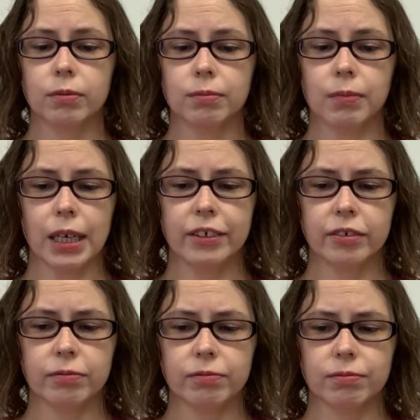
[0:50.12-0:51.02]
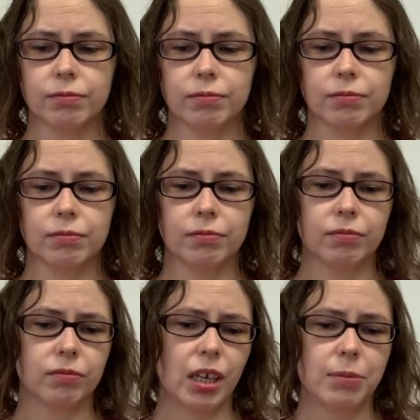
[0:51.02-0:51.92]

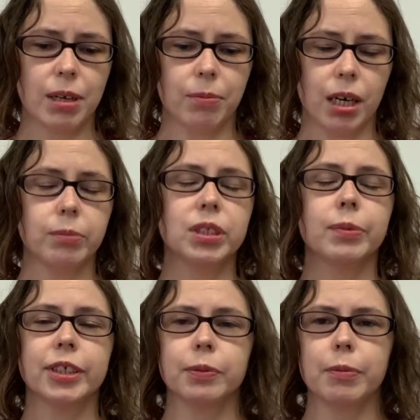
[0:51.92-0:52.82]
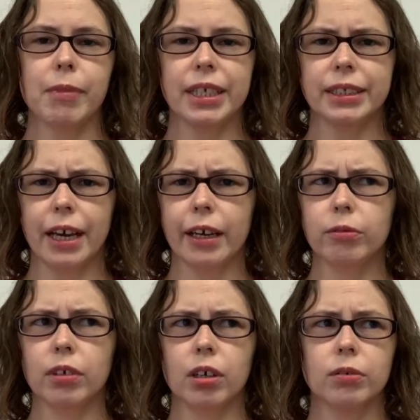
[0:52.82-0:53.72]
not my mom so much, but my dad
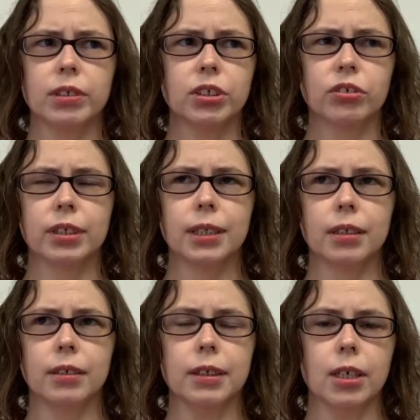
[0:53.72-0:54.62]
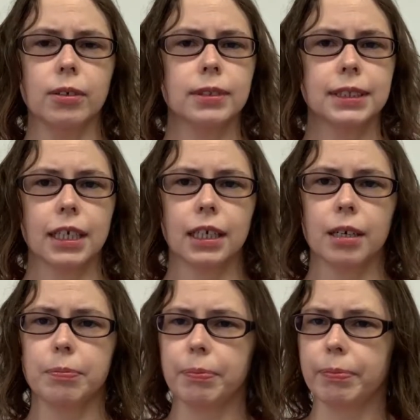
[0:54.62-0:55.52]
would always treat no as like
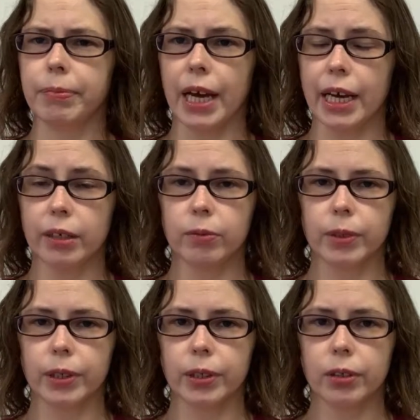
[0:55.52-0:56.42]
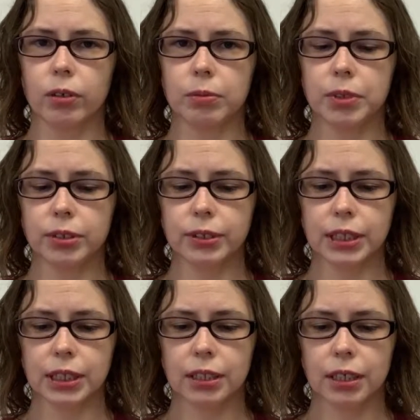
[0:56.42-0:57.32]
a bad word
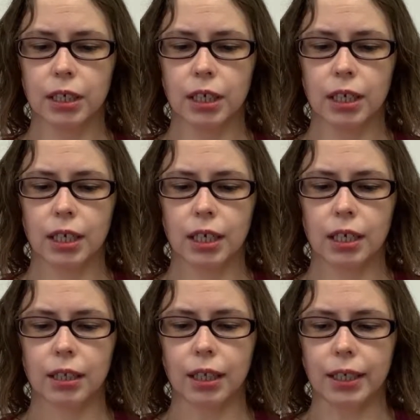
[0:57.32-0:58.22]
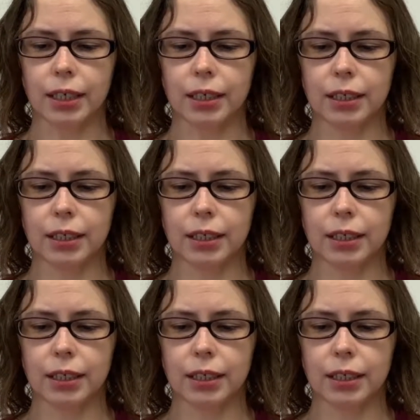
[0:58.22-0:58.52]
almost. Like,